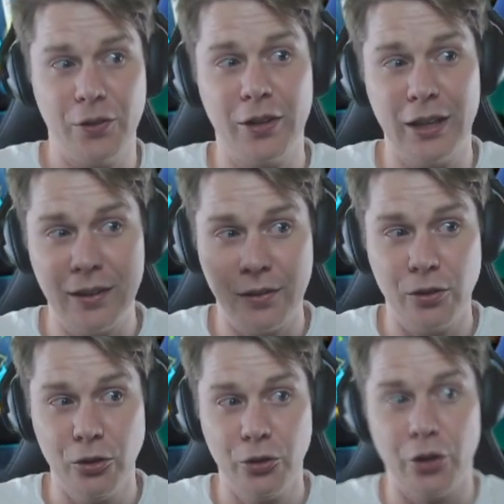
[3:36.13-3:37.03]
You can
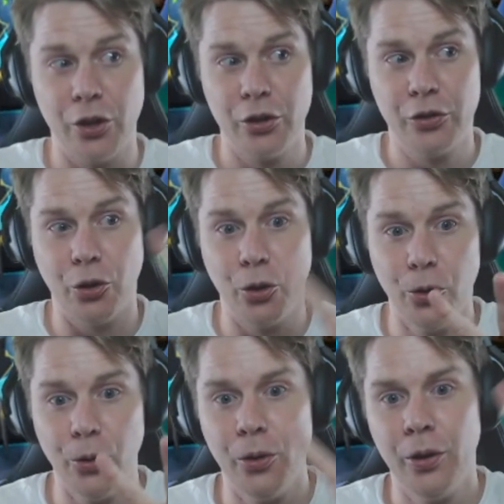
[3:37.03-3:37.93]
exclude
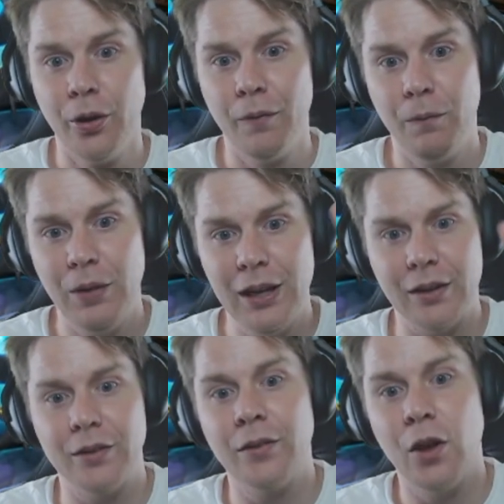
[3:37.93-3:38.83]
2
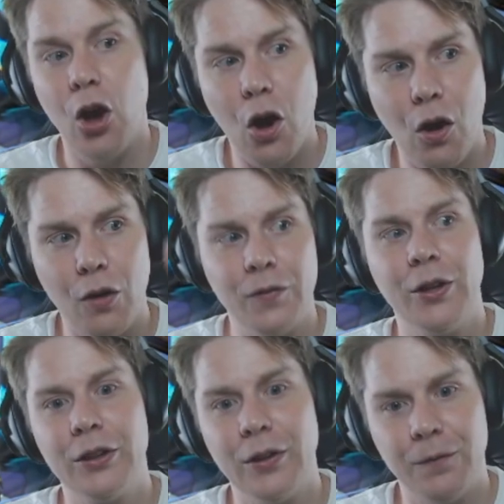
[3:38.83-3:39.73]
figures
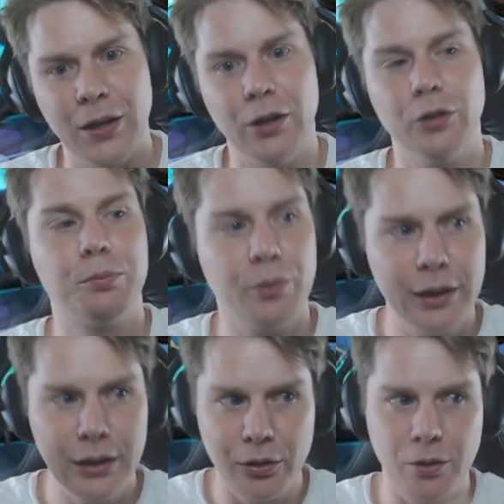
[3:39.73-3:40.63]
off the field,
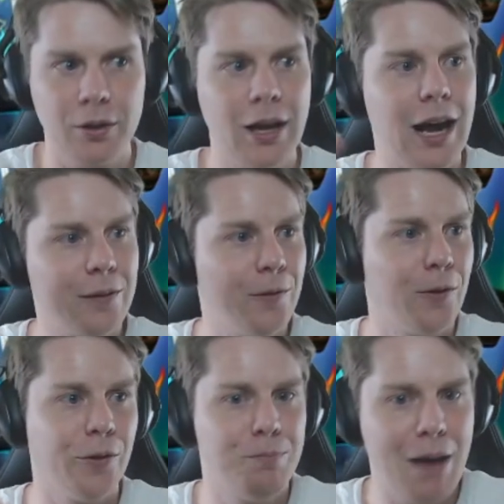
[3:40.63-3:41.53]
bring your
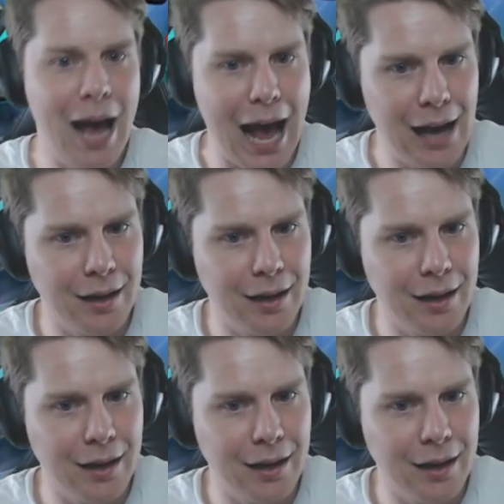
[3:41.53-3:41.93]
Gardevoirs back